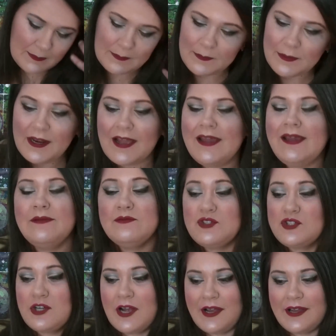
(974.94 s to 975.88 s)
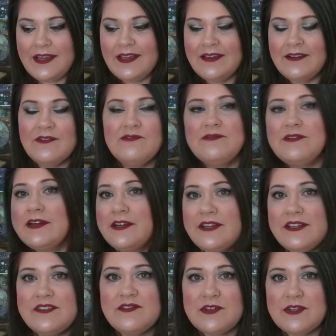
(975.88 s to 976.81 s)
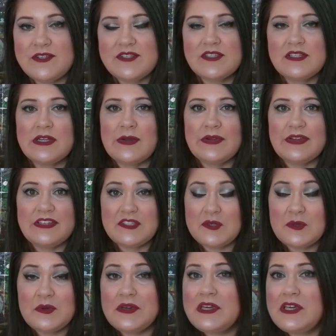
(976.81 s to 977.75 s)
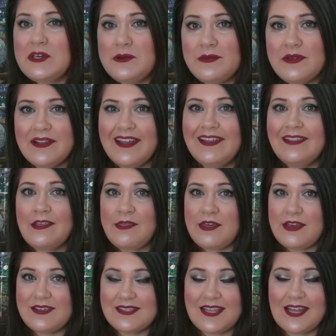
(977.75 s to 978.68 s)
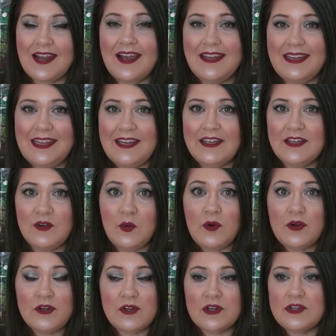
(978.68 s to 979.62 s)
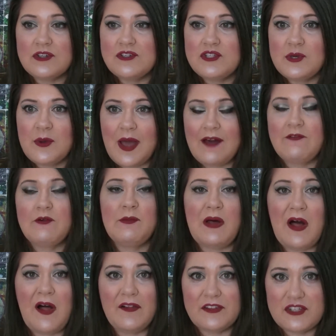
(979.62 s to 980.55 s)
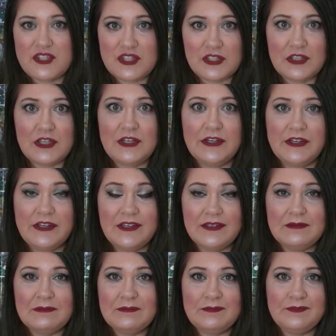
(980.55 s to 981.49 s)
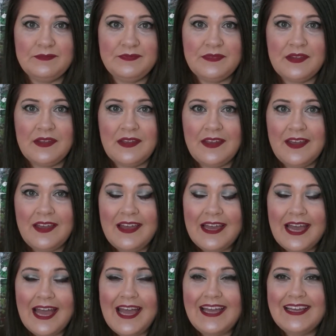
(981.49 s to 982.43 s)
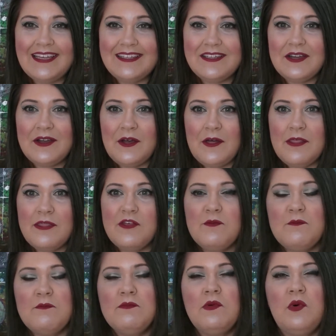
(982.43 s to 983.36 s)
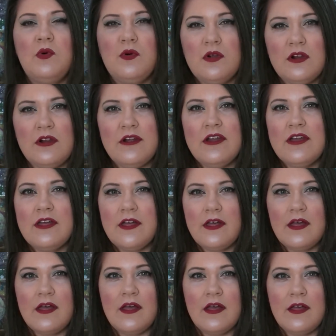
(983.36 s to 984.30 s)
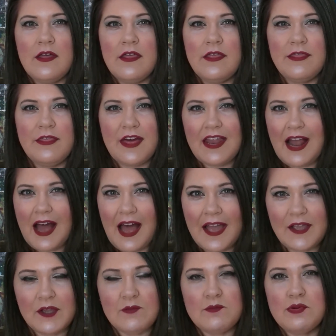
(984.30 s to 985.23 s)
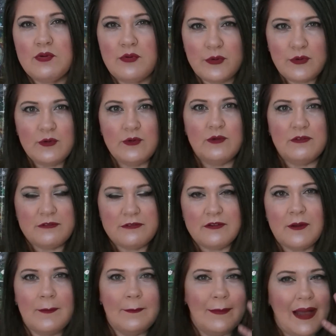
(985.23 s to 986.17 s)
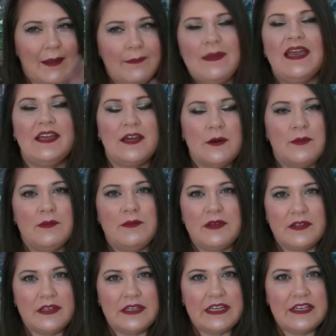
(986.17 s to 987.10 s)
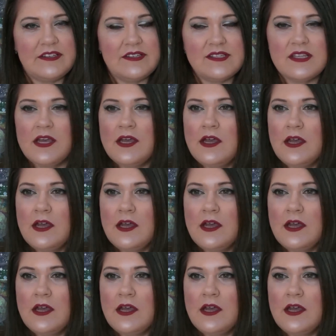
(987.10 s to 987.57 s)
But I am trying very, very slowly to accumulate the things that I need in order to have a polished look. And the more that I improve my makeup abilities,